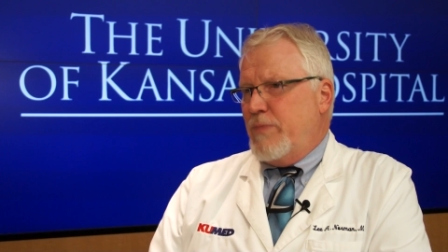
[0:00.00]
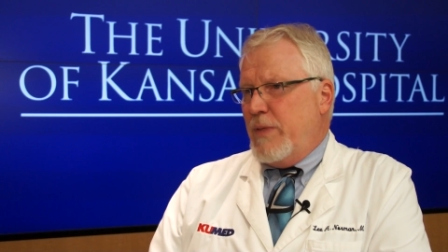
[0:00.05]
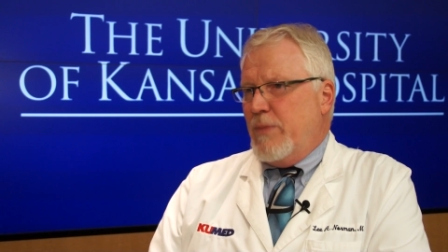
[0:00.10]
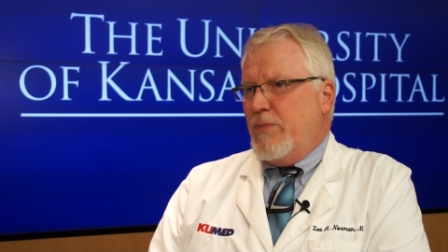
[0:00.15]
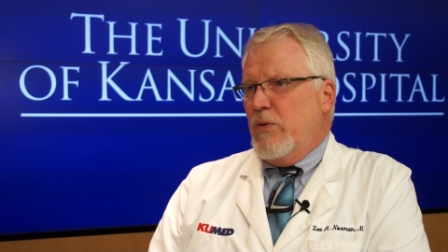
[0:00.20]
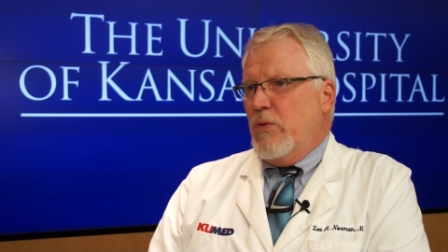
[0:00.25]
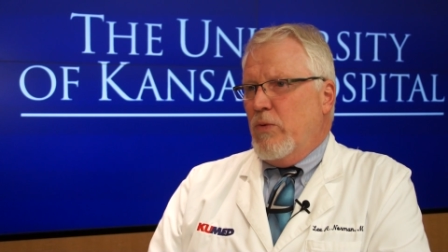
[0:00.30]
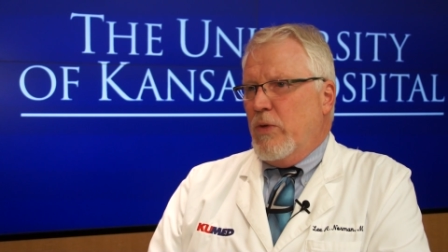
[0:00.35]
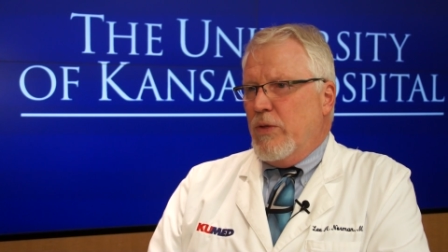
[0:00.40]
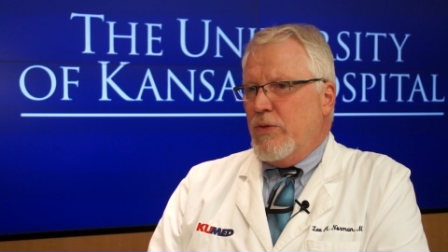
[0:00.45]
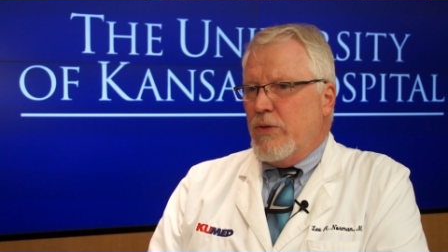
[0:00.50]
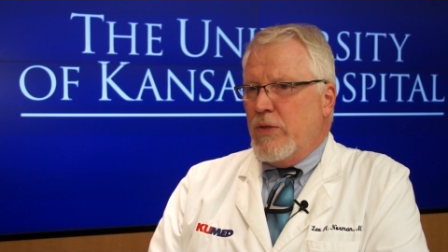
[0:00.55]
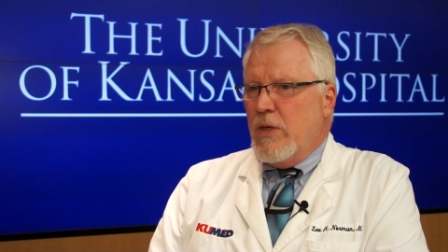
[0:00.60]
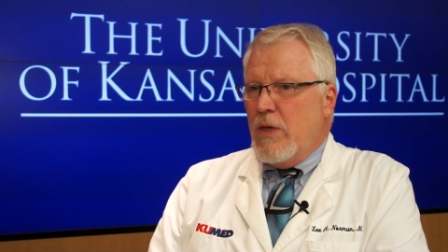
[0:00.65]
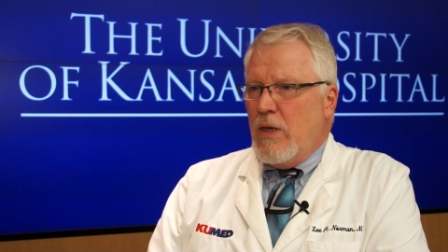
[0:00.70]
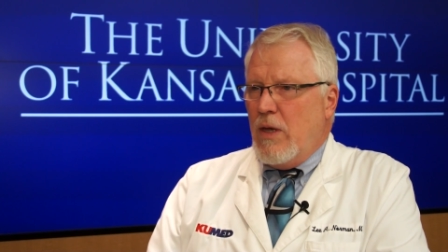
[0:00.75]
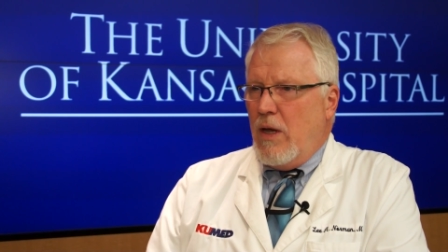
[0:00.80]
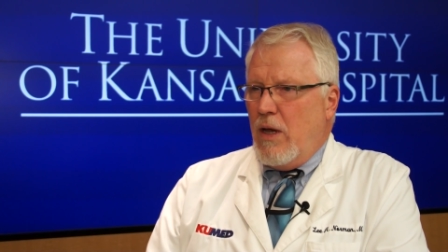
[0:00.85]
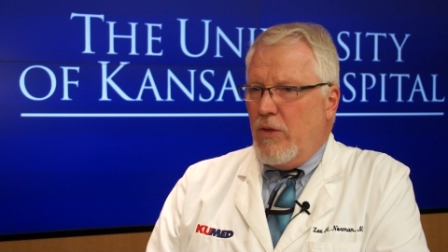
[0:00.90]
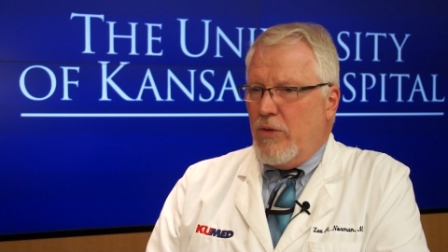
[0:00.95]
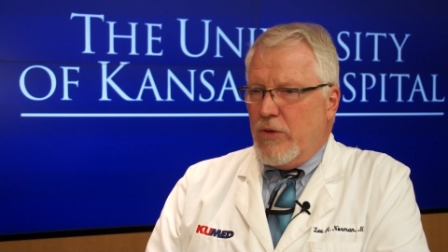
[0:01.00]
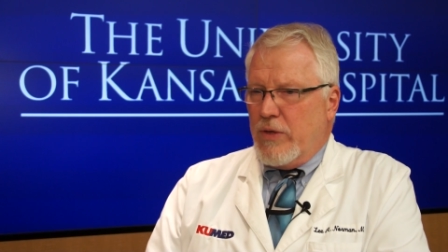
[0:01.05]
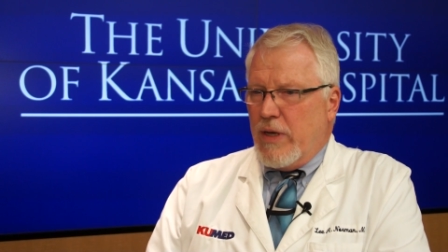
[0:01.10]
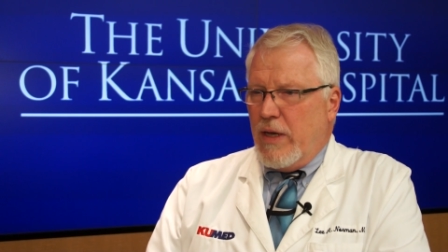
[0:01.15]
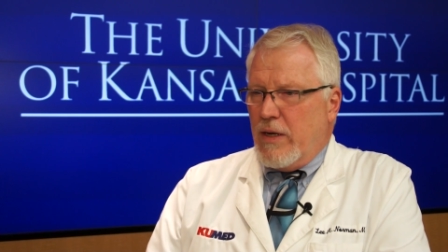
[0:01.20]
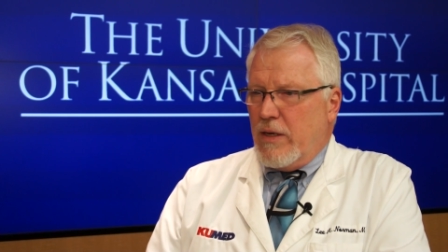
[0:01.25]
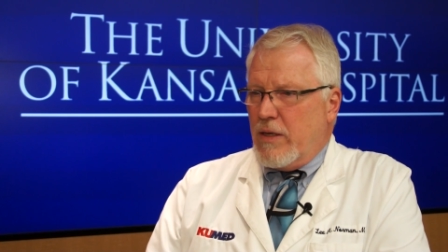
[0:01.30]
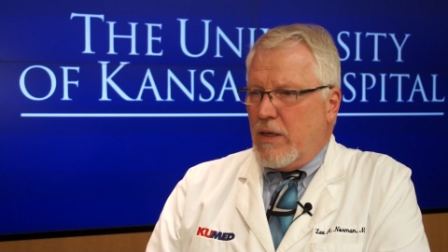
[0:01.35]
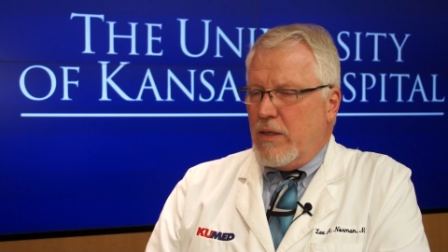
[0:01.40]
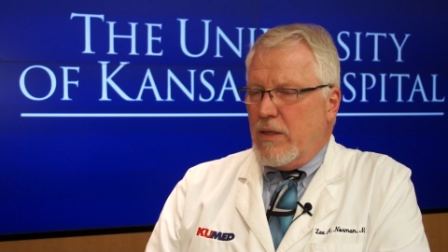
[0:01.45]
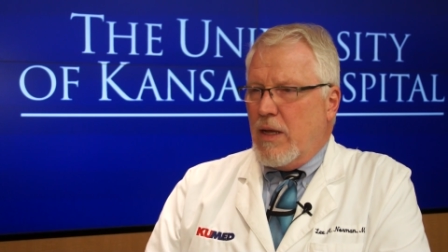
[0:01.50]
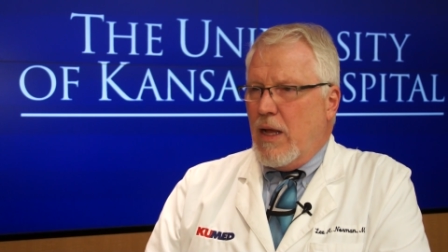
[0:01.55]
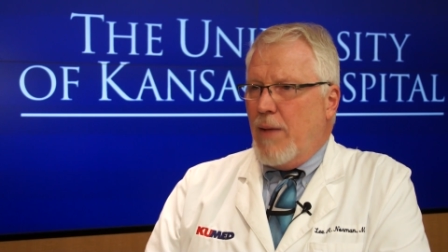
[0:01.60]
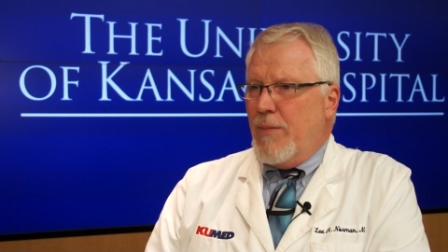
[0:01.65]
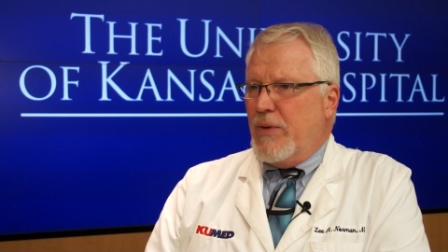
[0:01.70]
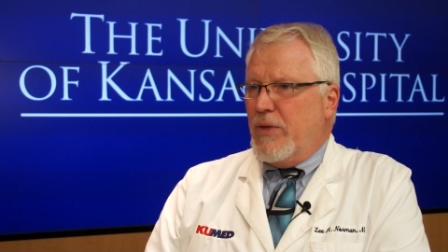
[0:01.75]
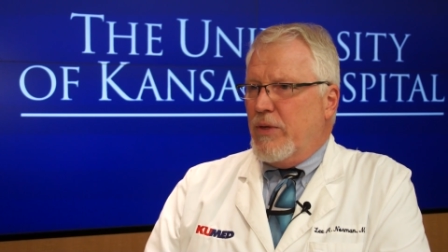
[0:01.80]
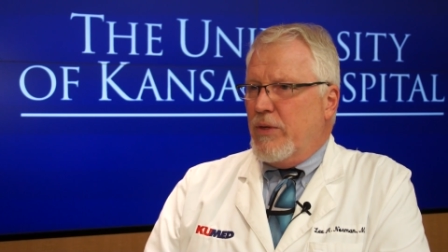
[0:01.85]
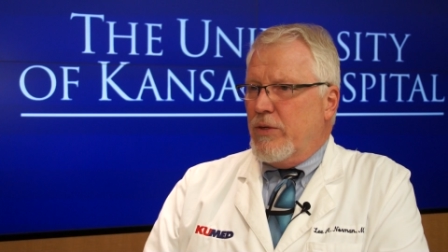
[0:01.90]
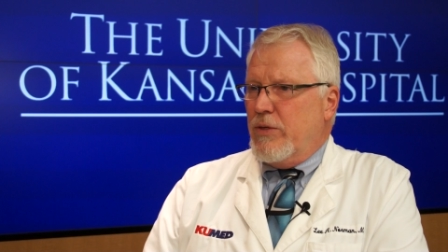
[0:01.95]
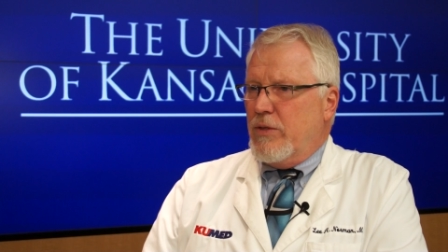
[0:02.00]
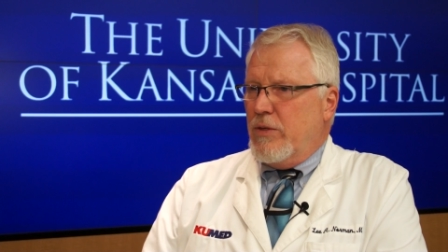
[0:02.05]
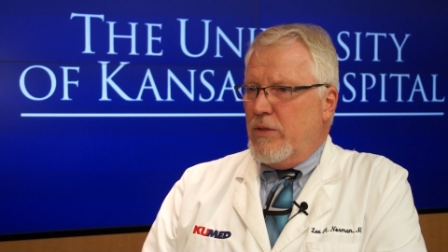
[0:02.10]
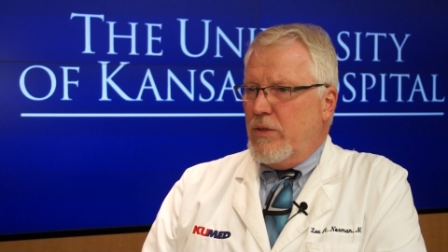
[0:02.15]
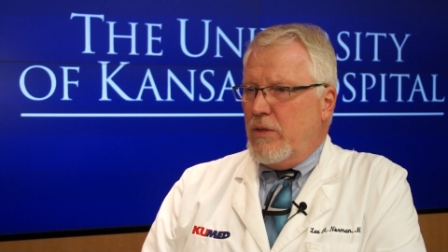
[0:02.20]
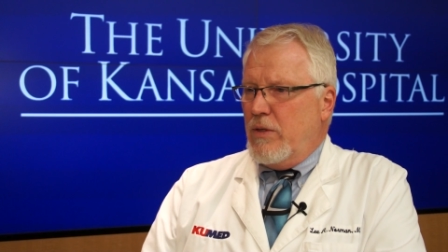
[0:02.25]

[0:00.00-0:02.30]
people with other kind of concomitant